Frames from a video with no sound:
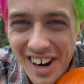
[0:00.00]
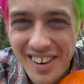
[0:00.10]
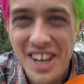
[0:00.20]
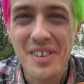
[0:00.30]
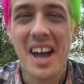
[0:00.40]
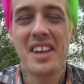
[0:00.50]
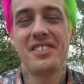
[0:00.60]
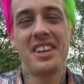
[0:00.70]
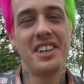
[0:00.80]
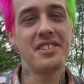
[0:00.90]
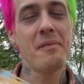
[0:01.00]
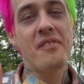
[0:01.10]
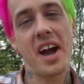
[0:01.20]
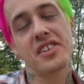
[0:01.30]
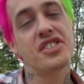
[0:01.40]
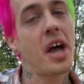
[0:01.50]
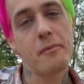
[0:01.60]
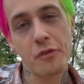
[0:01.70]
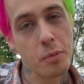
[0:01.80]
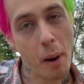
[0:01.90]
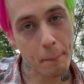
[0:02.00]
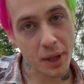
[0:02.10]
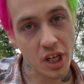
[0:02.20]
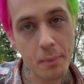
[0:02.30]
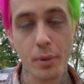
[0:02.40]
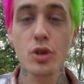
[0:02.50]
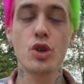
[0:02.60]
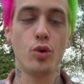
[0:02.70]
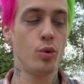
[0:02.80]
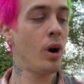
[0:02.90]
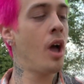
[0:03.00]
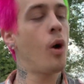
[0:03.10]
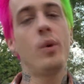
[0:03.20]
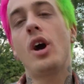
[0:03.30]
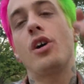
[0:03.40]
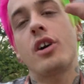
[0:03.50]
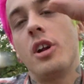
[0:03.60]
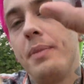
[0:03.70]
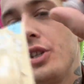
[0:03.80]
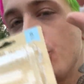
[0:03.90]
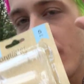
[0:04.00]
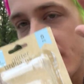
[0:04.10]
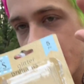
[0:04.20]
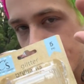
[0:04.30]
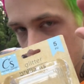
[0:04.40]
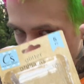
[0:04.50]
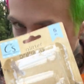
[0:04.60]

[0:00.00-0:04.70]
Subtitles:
right, you guys, it is in fact time for pumpkin number 2. We are going to be doing this one with